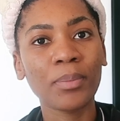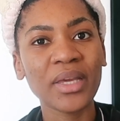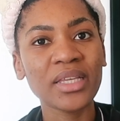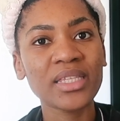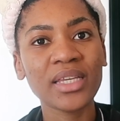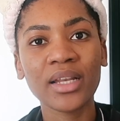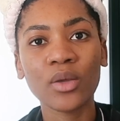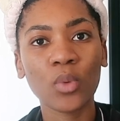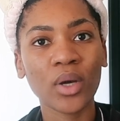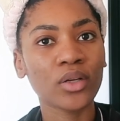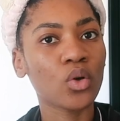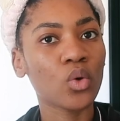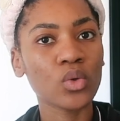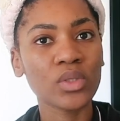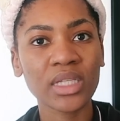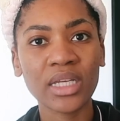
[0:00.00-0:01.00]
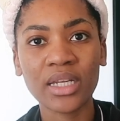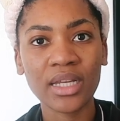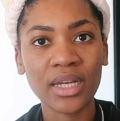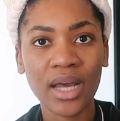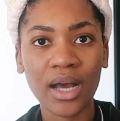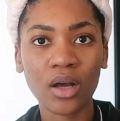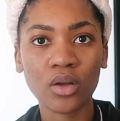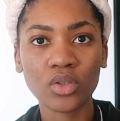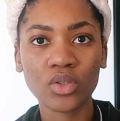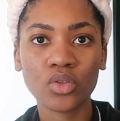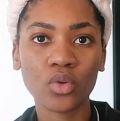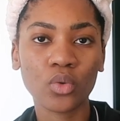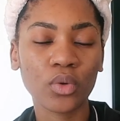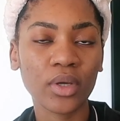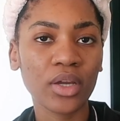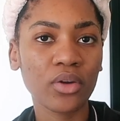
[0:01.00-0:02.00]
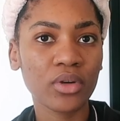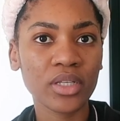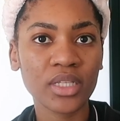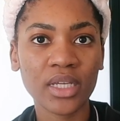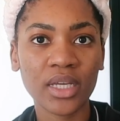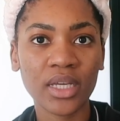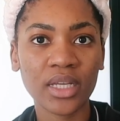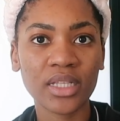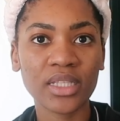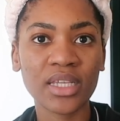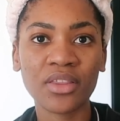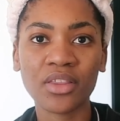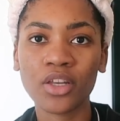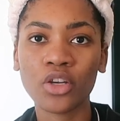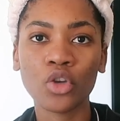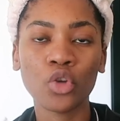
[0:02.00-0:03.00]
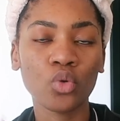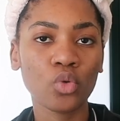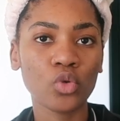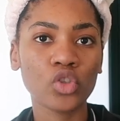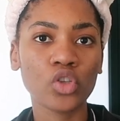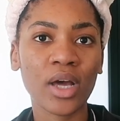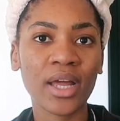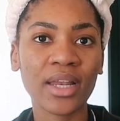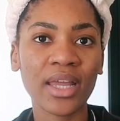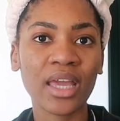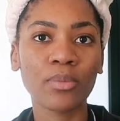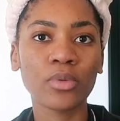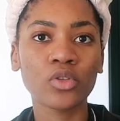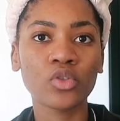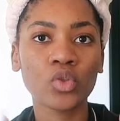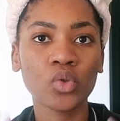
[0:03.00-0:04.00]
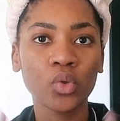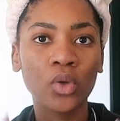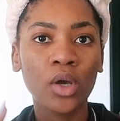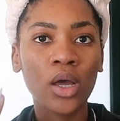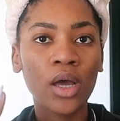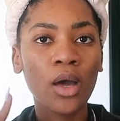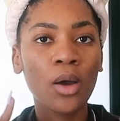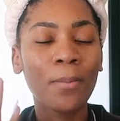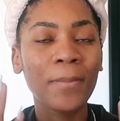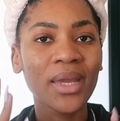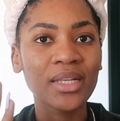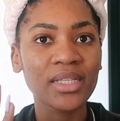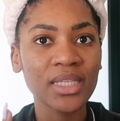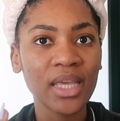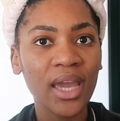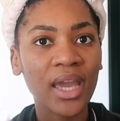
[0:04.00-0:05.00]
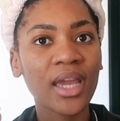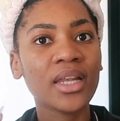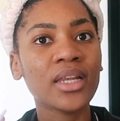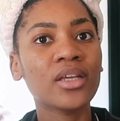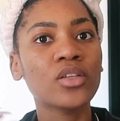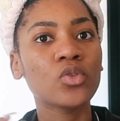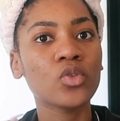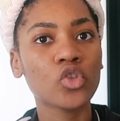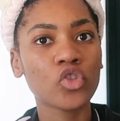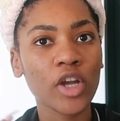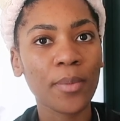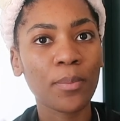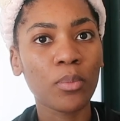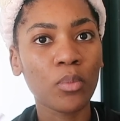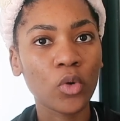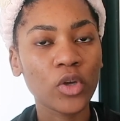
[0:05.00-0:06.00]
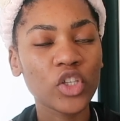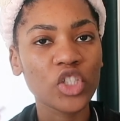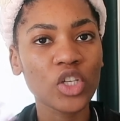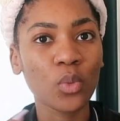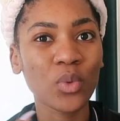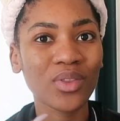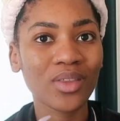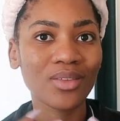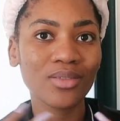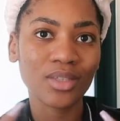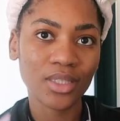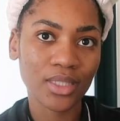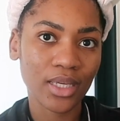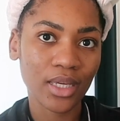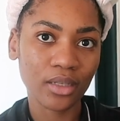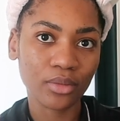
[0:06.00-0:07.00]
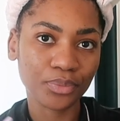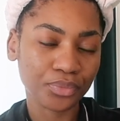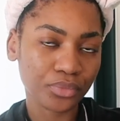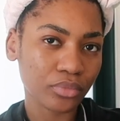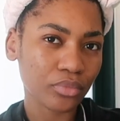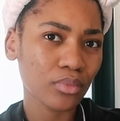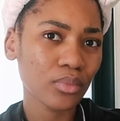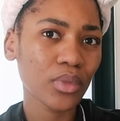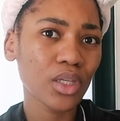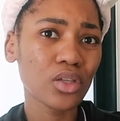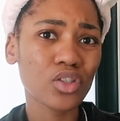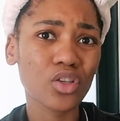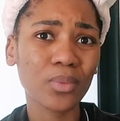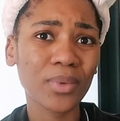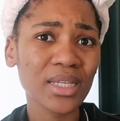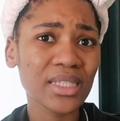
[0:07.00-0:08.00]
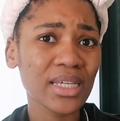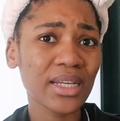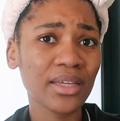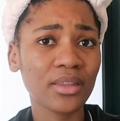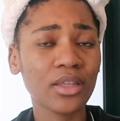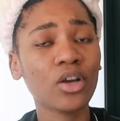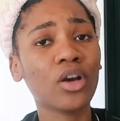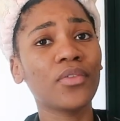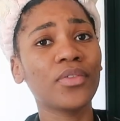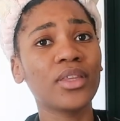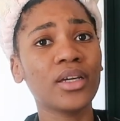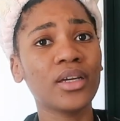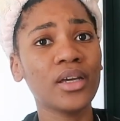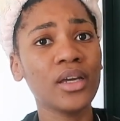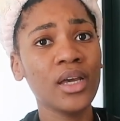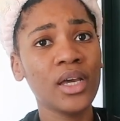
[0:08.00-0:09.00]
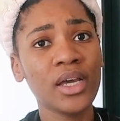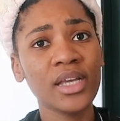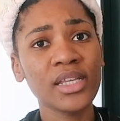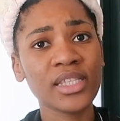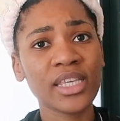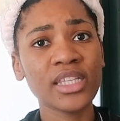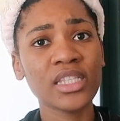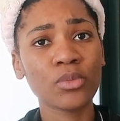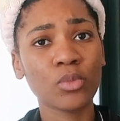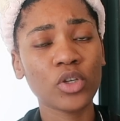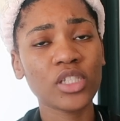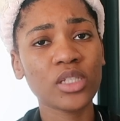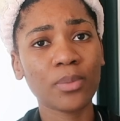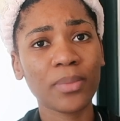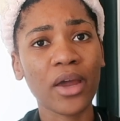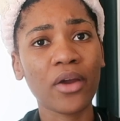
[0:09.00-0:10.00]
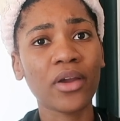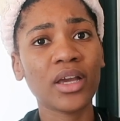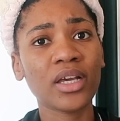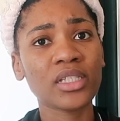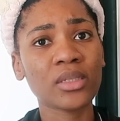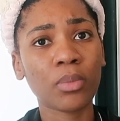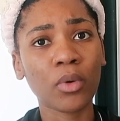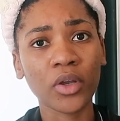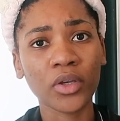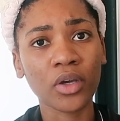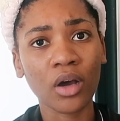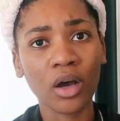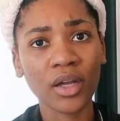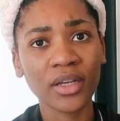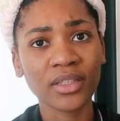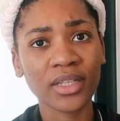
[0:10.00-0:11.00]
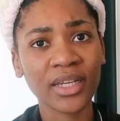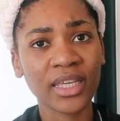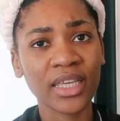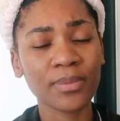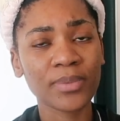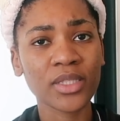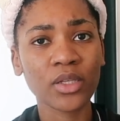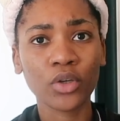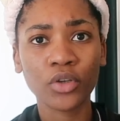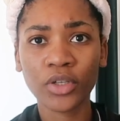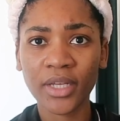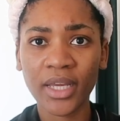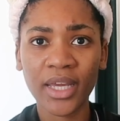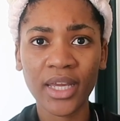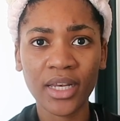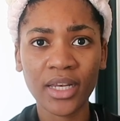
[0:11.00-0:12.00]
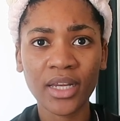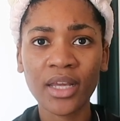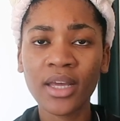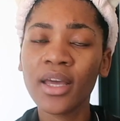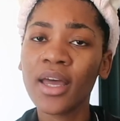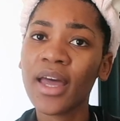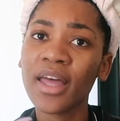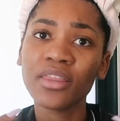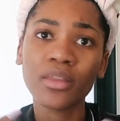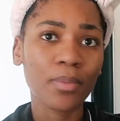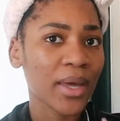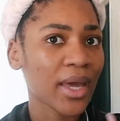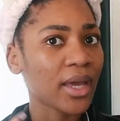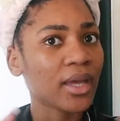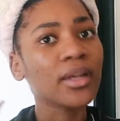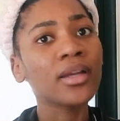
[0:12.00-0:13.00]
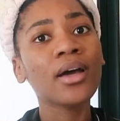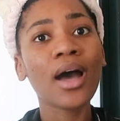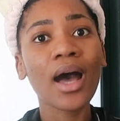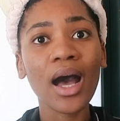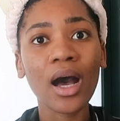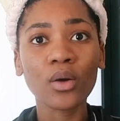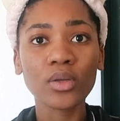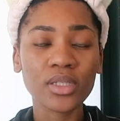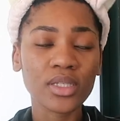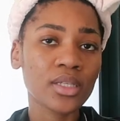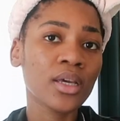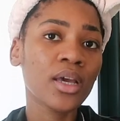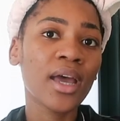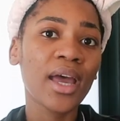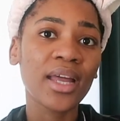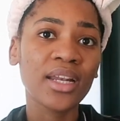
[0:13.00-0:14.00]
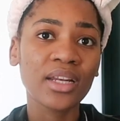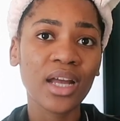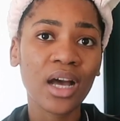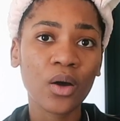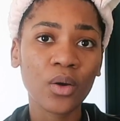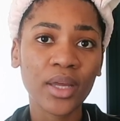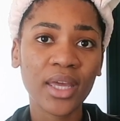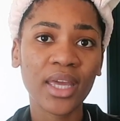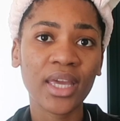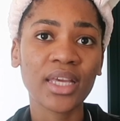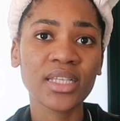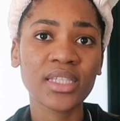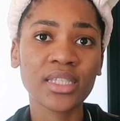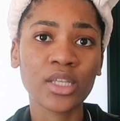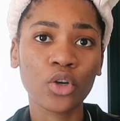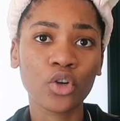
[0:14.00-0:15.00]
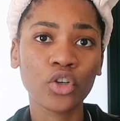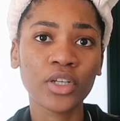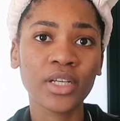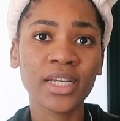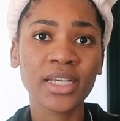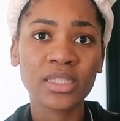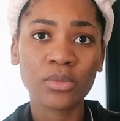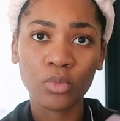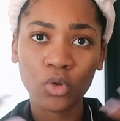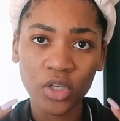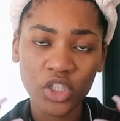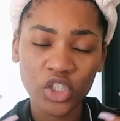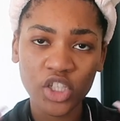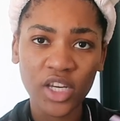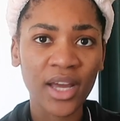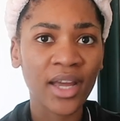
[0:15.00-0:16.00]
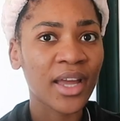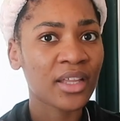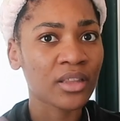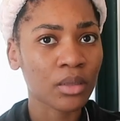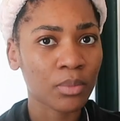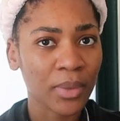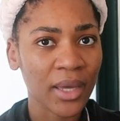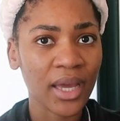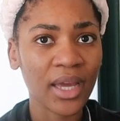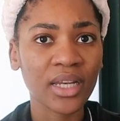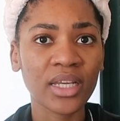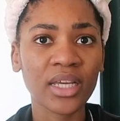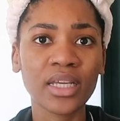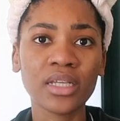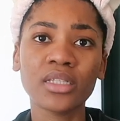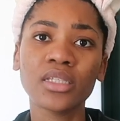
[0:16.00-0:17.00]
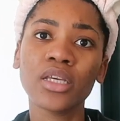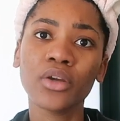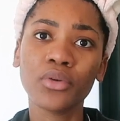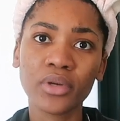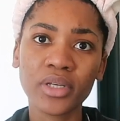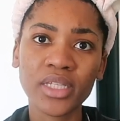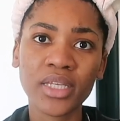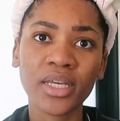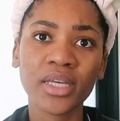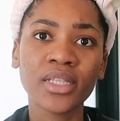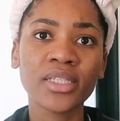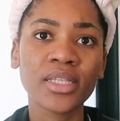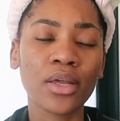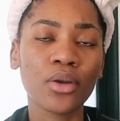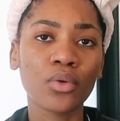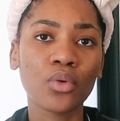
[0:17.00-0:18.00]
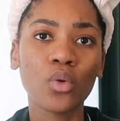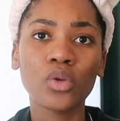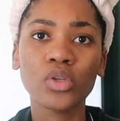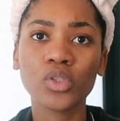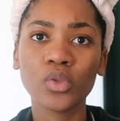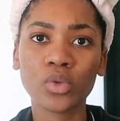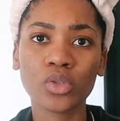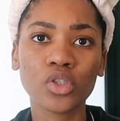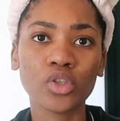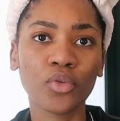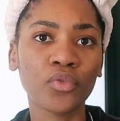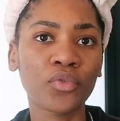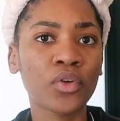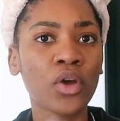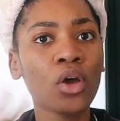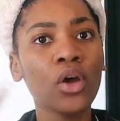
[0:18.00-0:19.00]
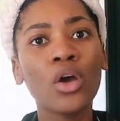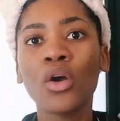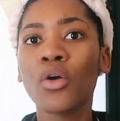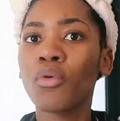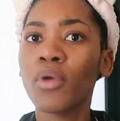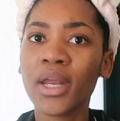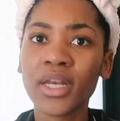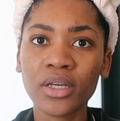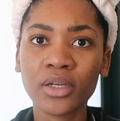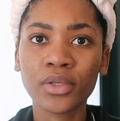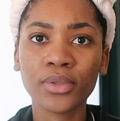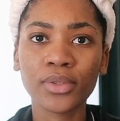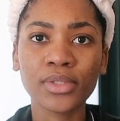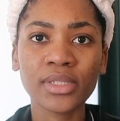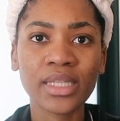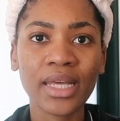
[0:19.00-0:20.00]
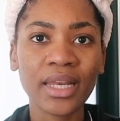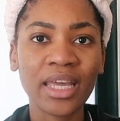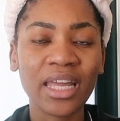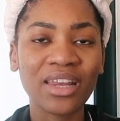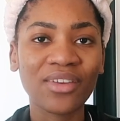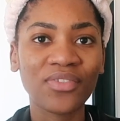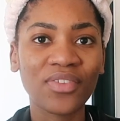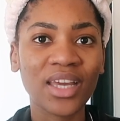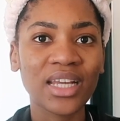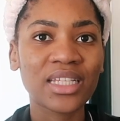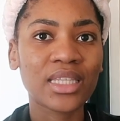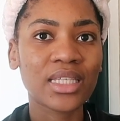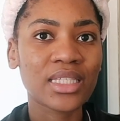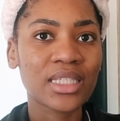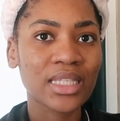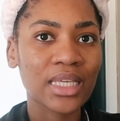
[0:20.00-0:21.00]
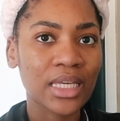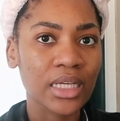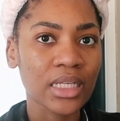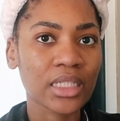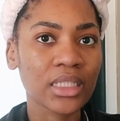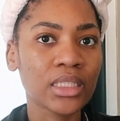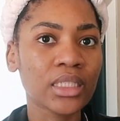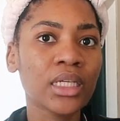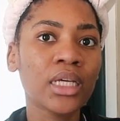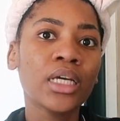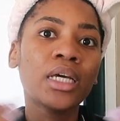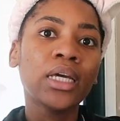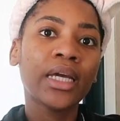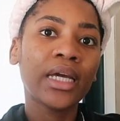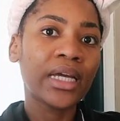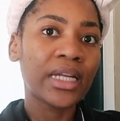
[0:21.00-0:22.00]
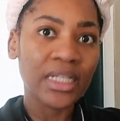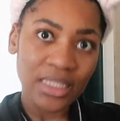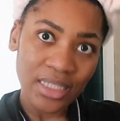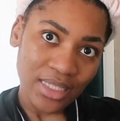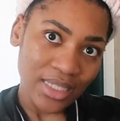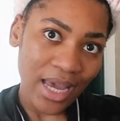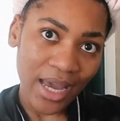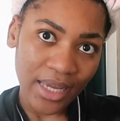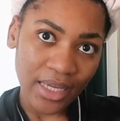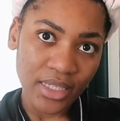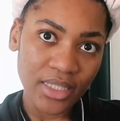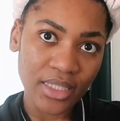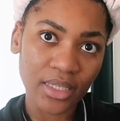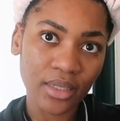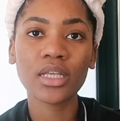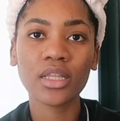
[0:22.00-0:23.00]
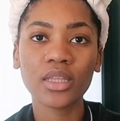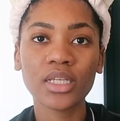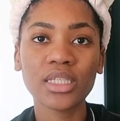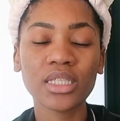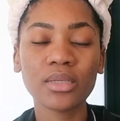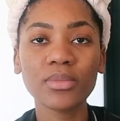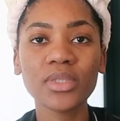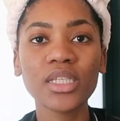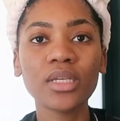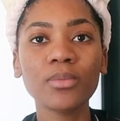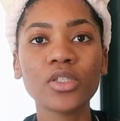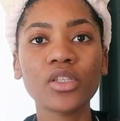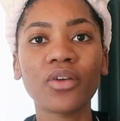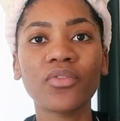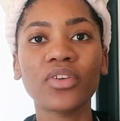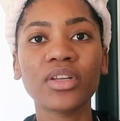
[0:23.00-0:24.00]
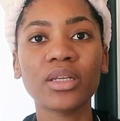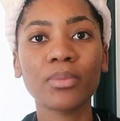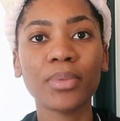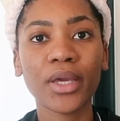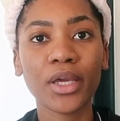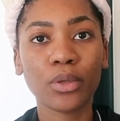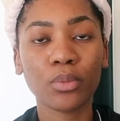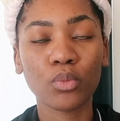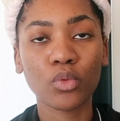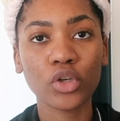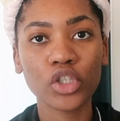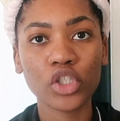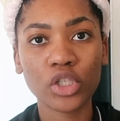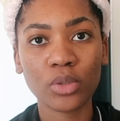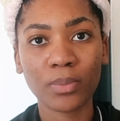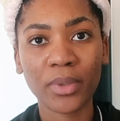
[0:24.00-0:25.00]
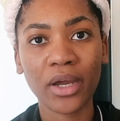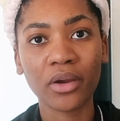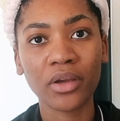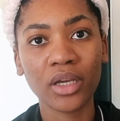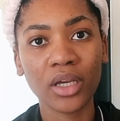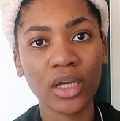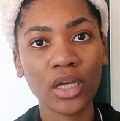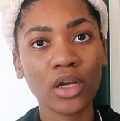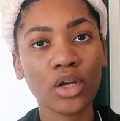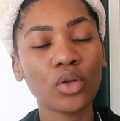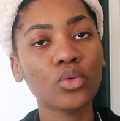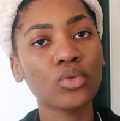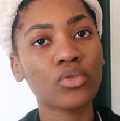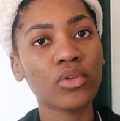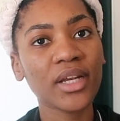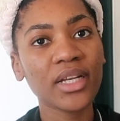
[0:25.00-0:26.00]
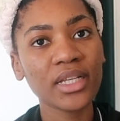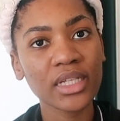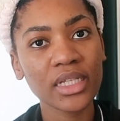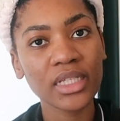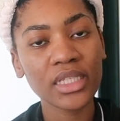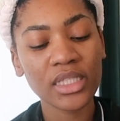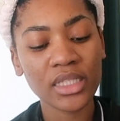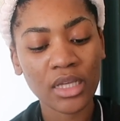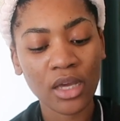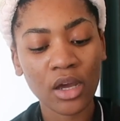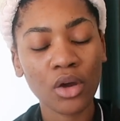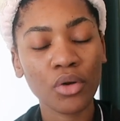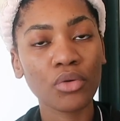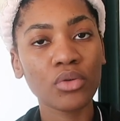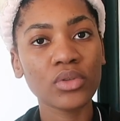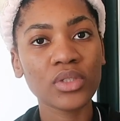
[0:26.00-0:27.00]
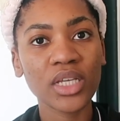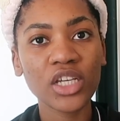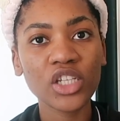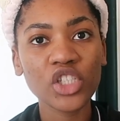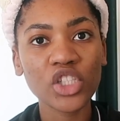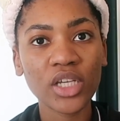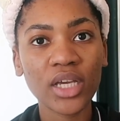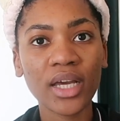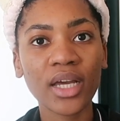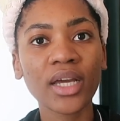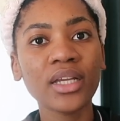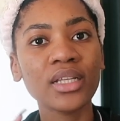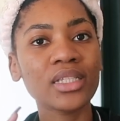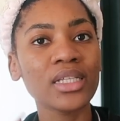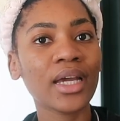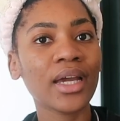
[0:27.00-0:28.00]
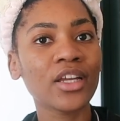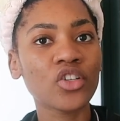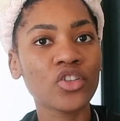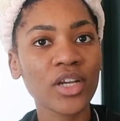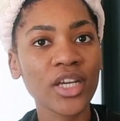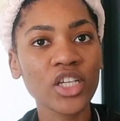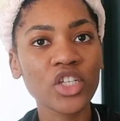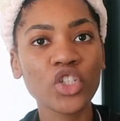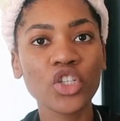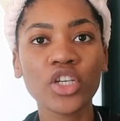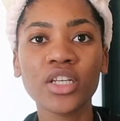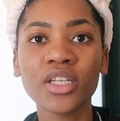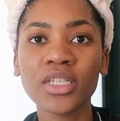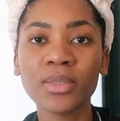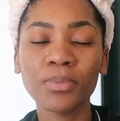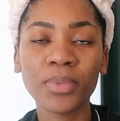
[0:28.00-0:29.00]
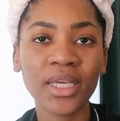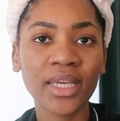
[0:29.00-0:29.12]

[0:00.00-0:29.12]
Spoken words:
basically what goes in and out. So irritants, and then you're also unable to maintain and to trap moisture within the skin. So basically think of the skin's moisture barrier as a bodyguard that keeps the good in and the bad out. And in our case, the good is moisture and the bad is irritants and all sorts of radicals that can affect the skin in its entirety. The symptoms of an impaired moisture barrier include redness, rosacea, dehydration,